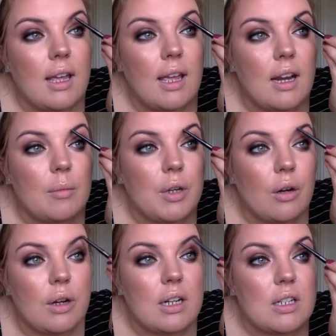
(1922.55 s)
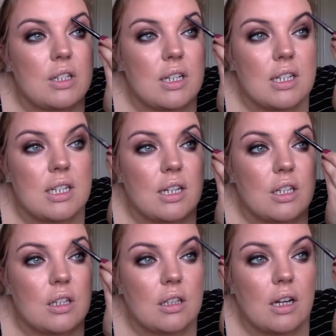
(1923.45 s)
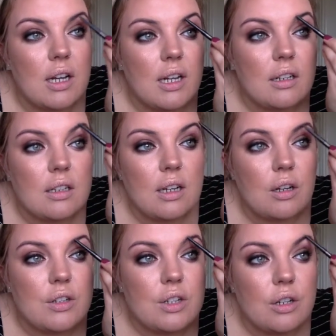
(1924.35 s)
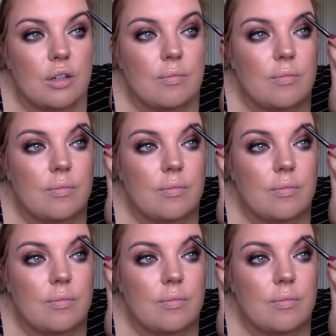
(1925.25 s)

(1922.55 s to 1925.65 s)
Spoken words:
and I'm going to continue the line on top.